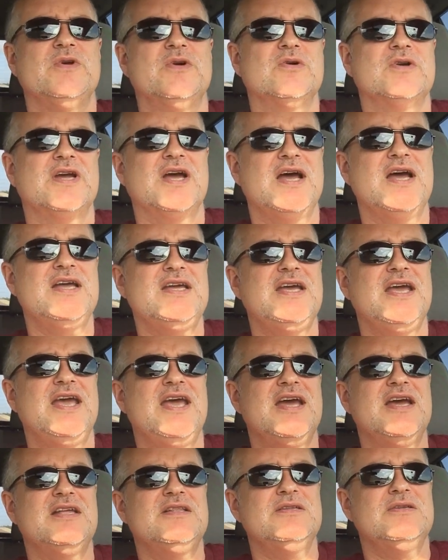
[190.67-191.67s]

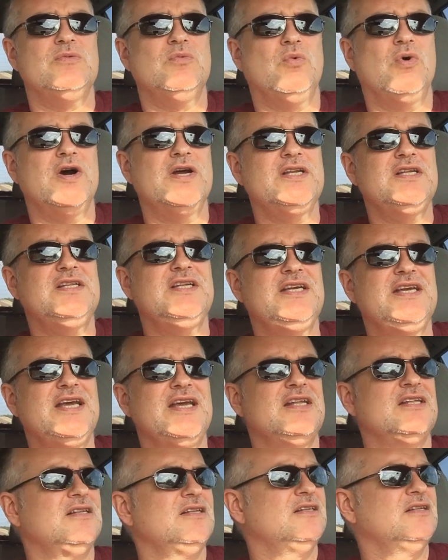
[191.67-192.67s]
okay, and wanting
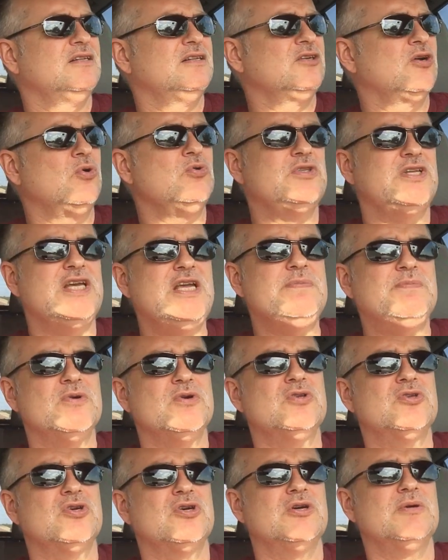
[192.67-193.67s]
to go
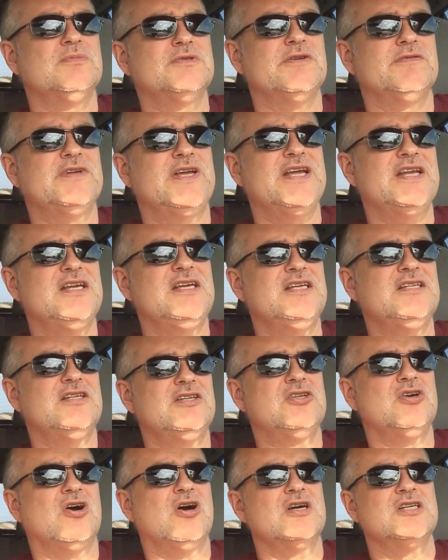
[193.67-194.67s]
deeper in terms of getting in
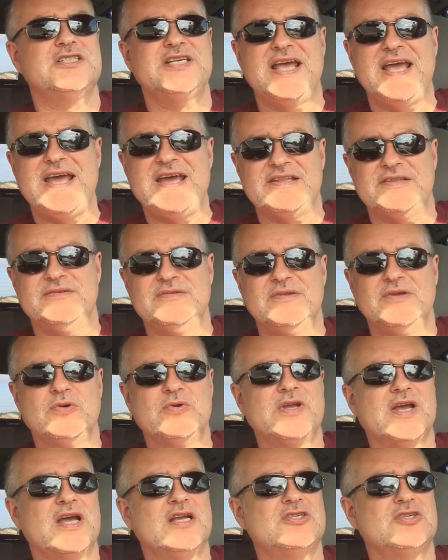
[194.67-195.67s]
the dog's head,
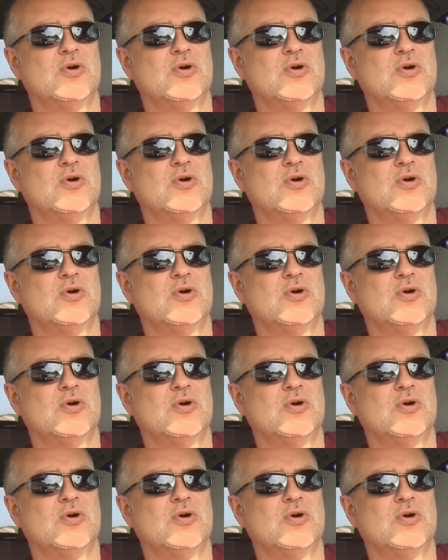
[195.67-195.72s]
okay?